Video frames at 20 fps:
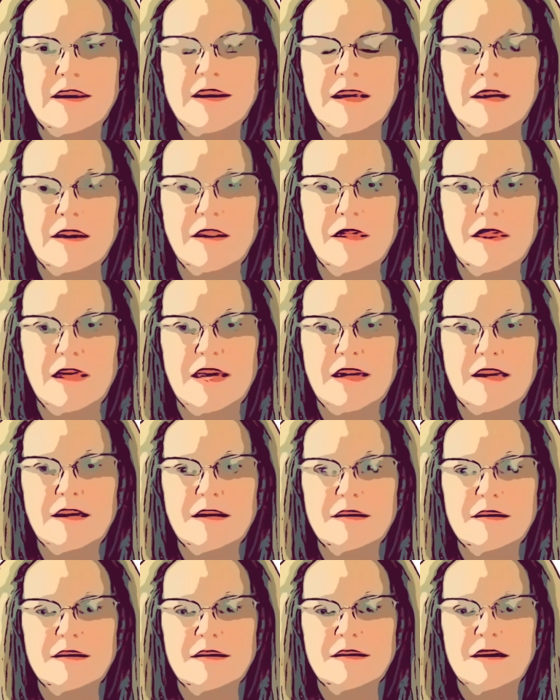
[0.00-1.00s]
kind of thing.
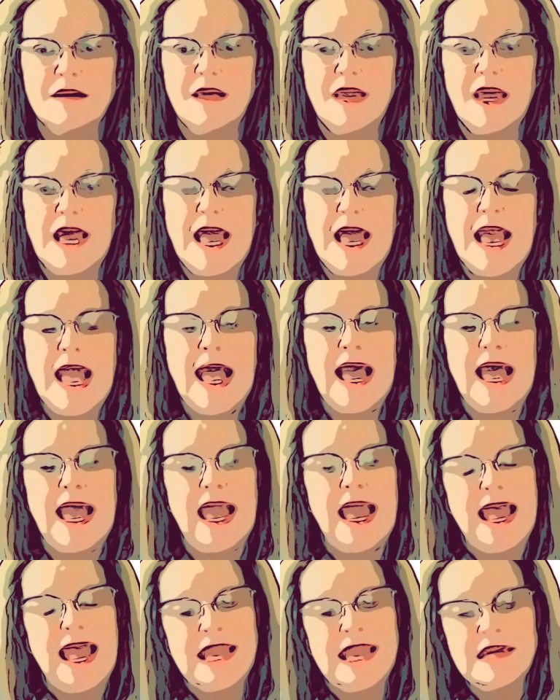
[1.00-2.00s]

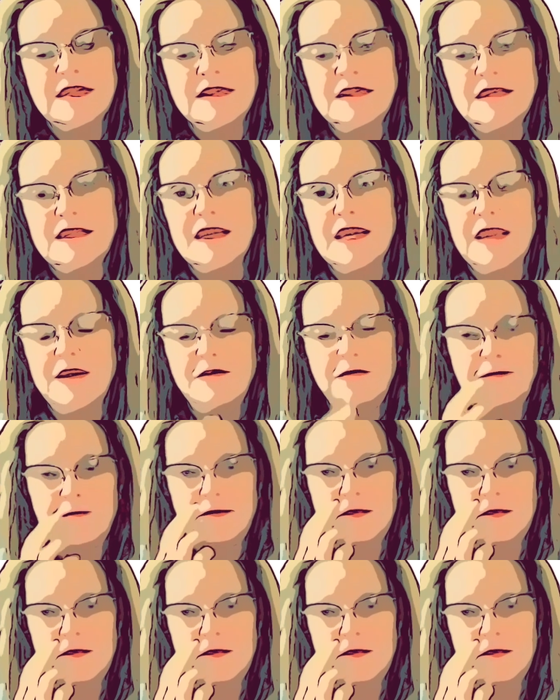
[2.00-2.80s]
And if,